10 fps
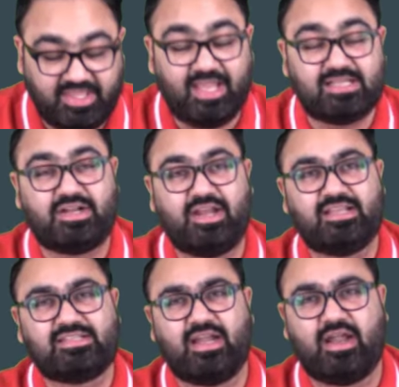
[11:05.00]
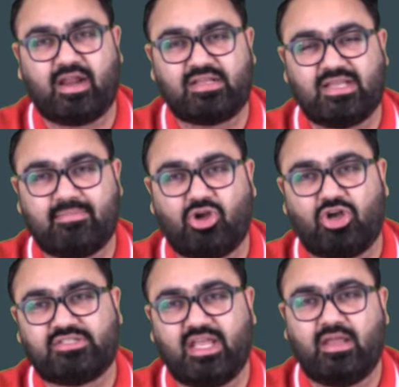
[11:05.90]
These trees are interesting
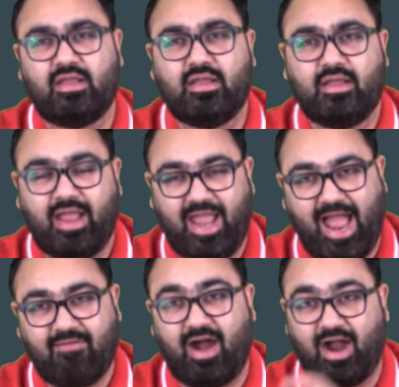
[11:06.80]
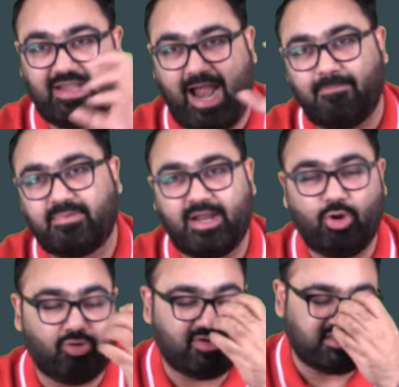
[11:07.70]
because they have adapted
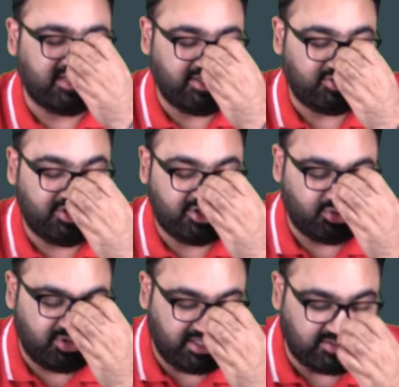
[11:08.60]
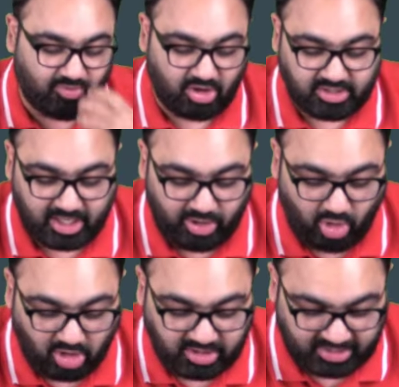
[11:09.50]
over centuries to these
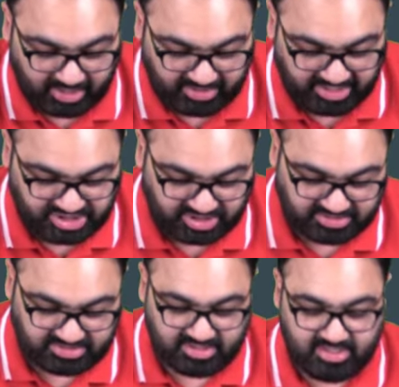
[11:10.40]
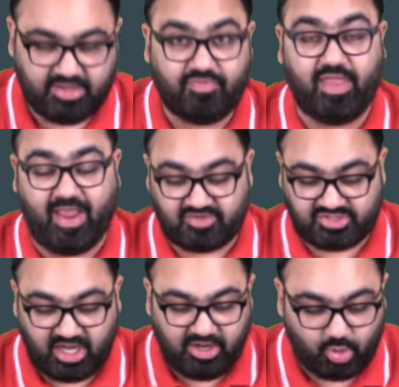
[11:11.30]
waterlogged conditions. They have
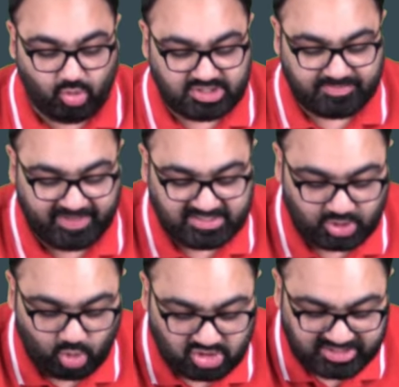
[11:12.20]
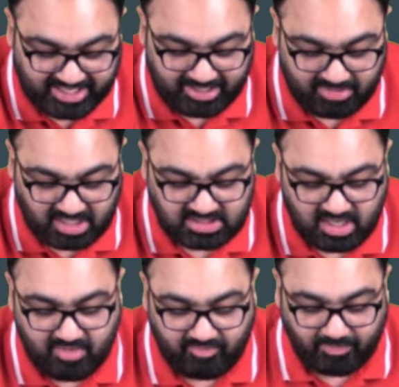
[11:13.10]
stilt roots, means roots that emerge
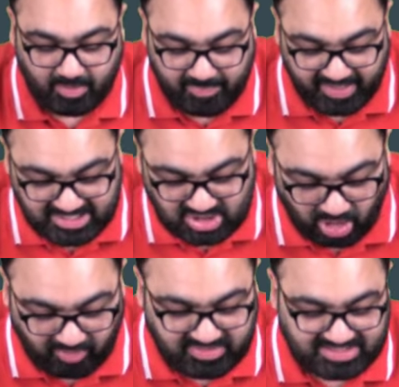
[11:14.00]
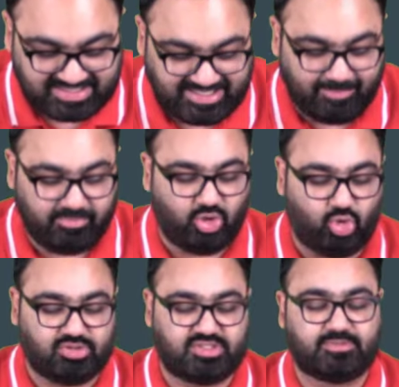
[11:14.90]
from the base of the stem
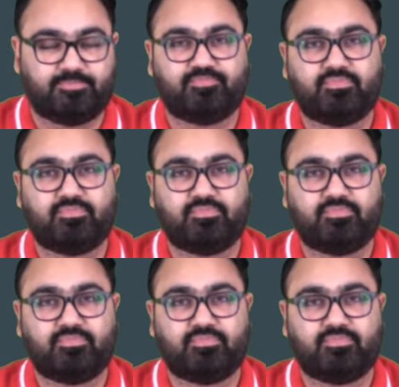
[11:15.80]
nodes.